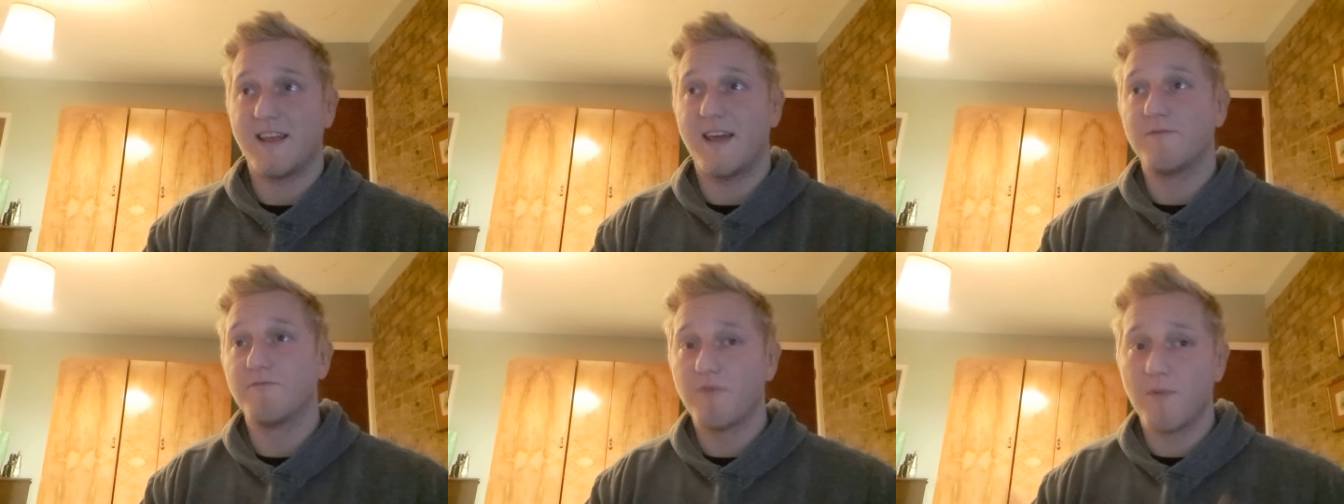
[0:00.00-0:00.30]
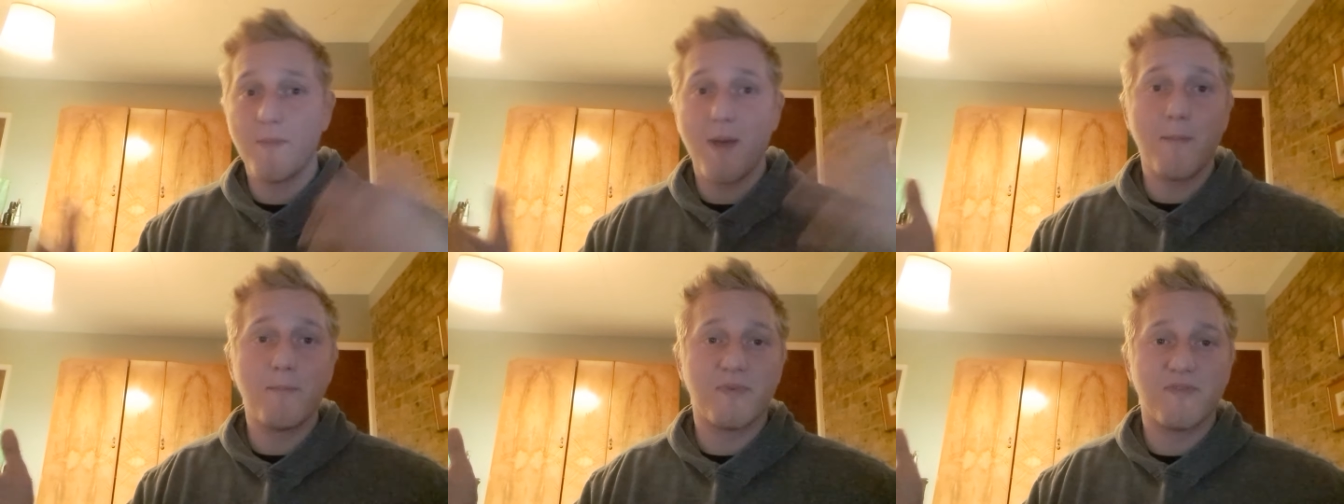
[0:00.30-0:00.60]
And
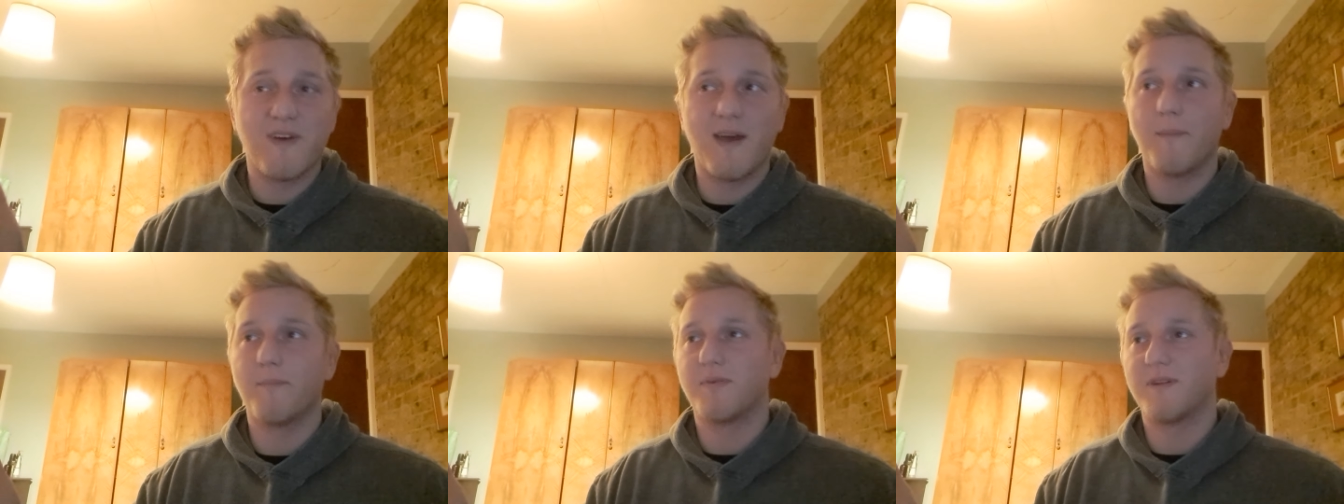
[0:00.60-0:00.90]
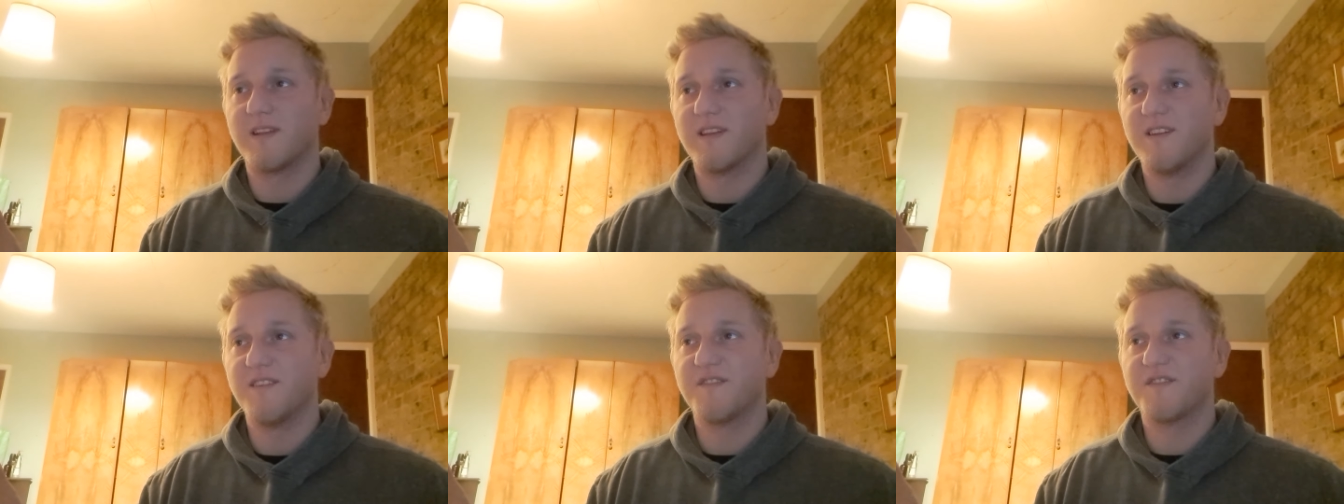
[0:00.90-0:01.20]
remember that,
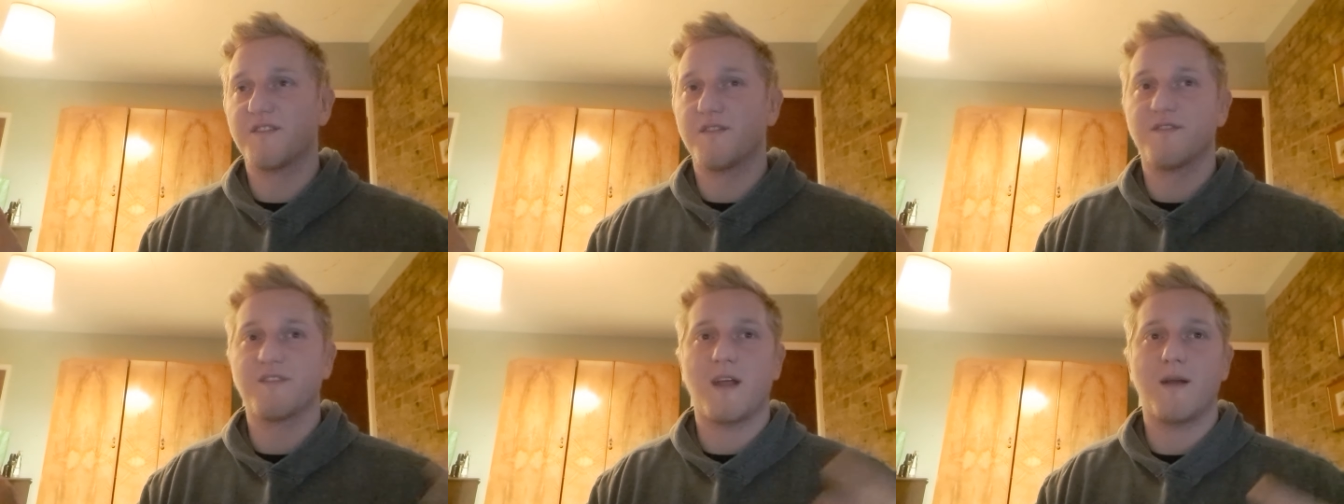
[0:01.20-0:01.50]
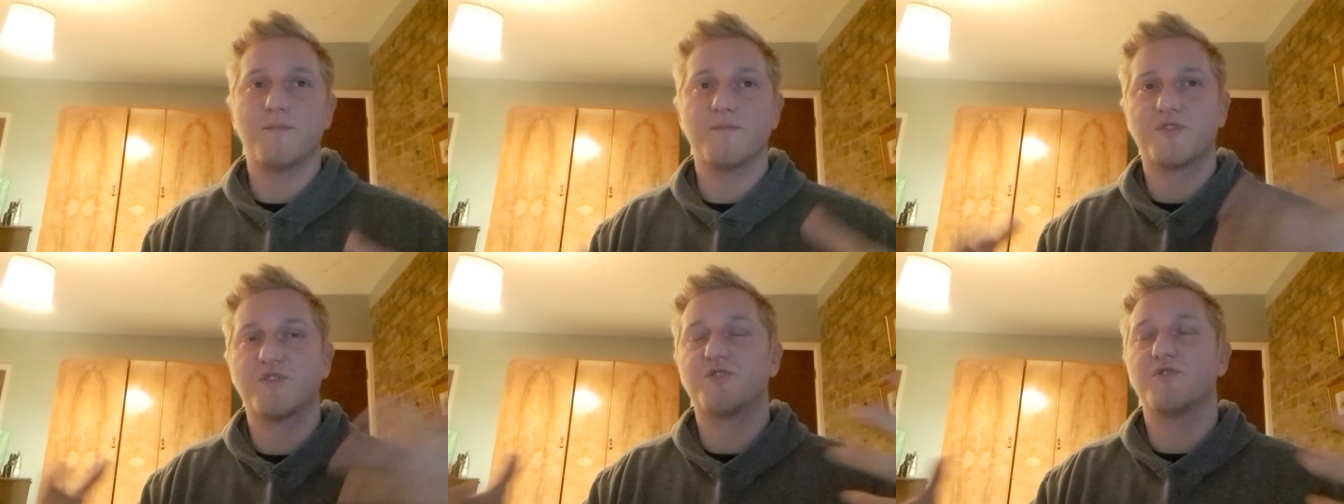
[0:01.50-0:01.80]
please, because
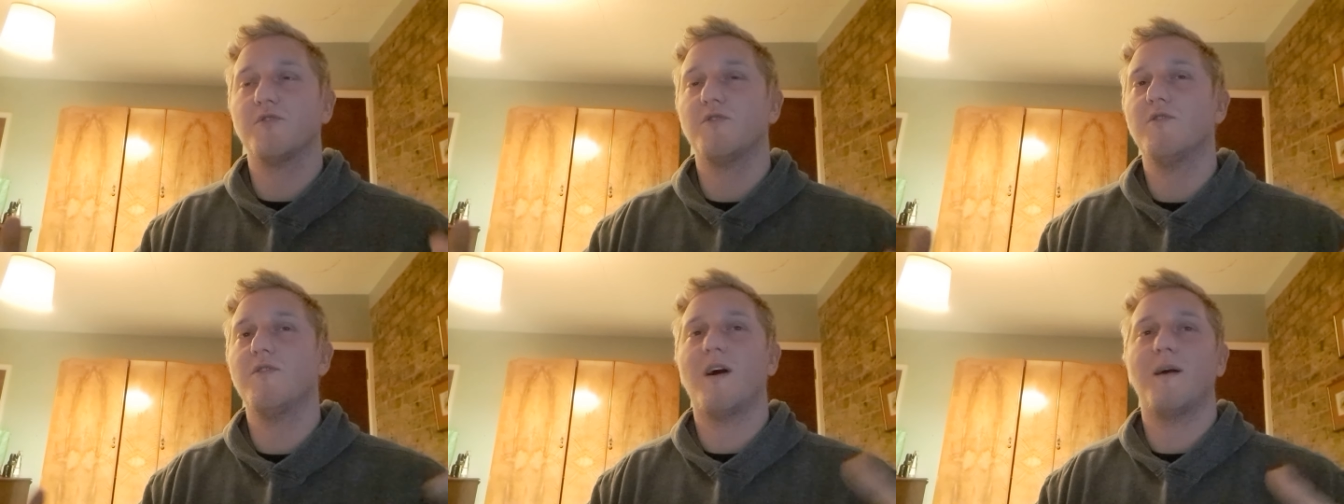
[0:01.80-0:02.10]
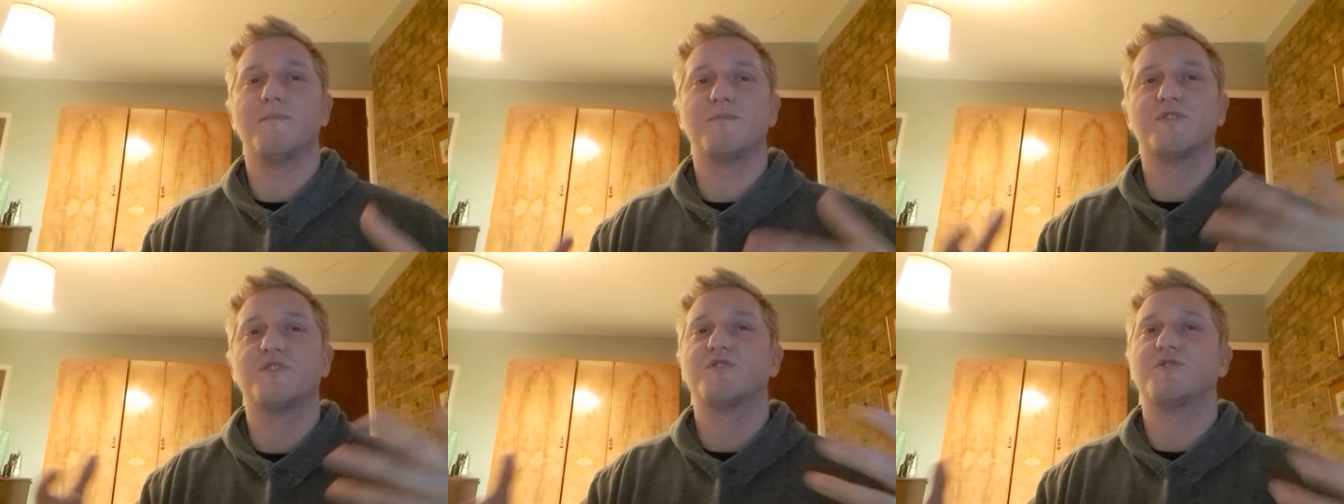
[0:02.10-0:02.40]
I'm sure,
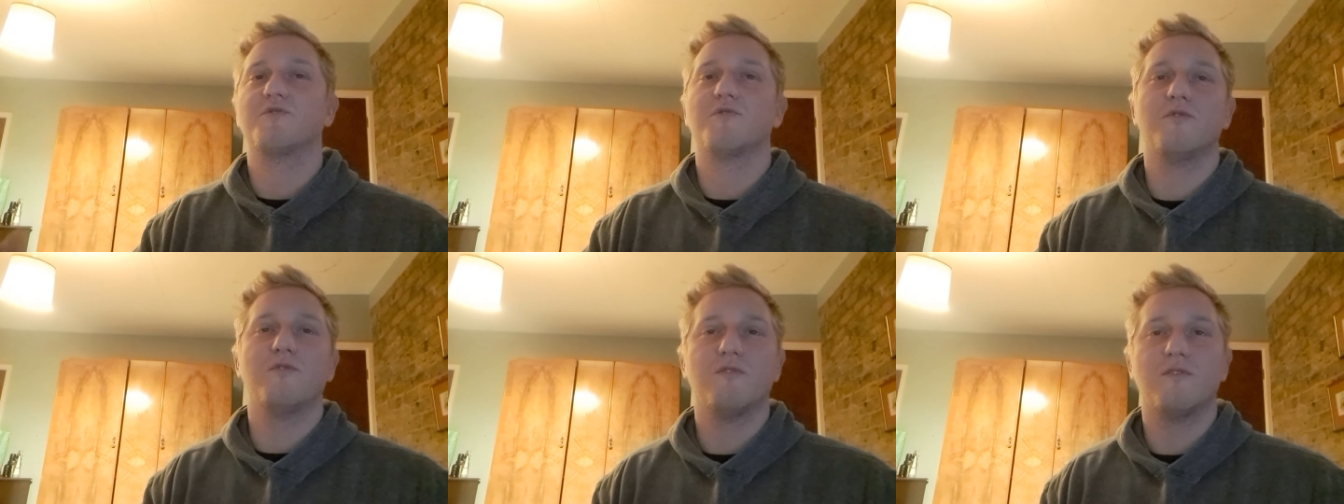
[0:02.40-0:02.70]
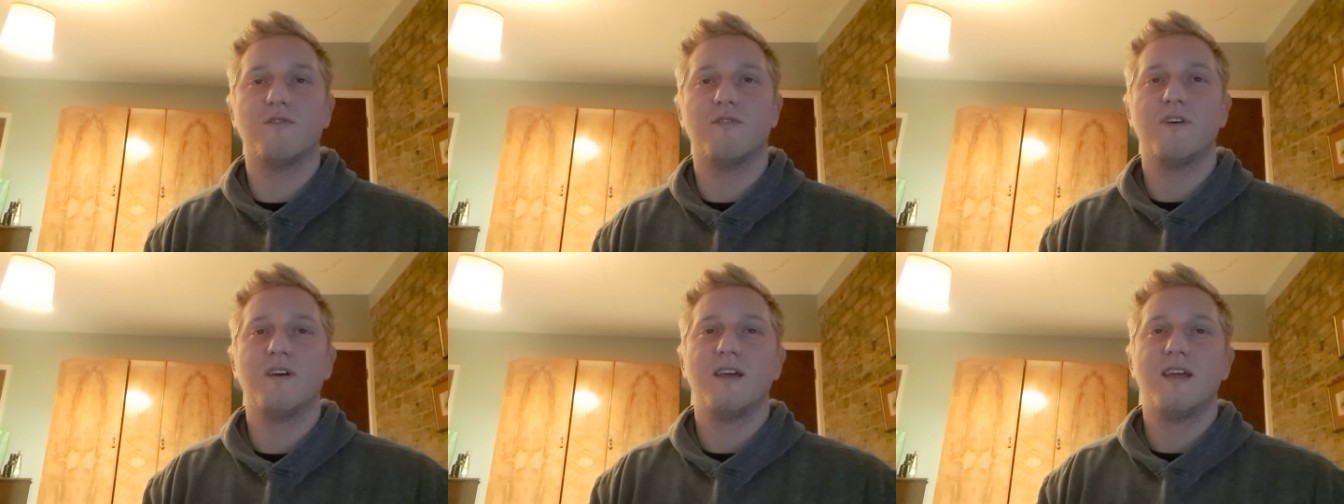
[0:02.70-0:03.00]
I'm
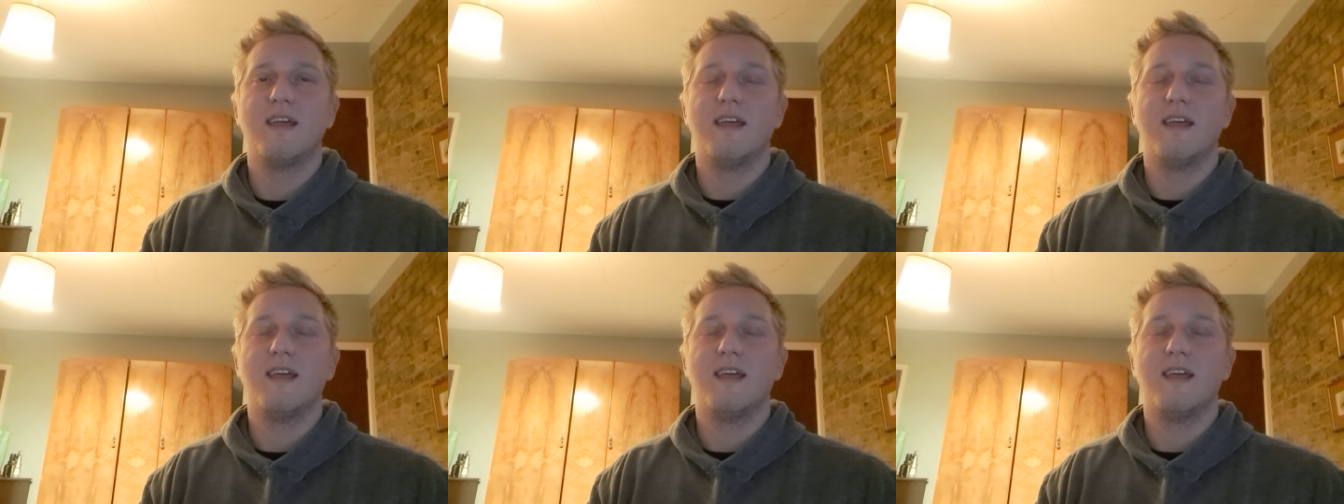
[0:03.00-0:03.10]
sure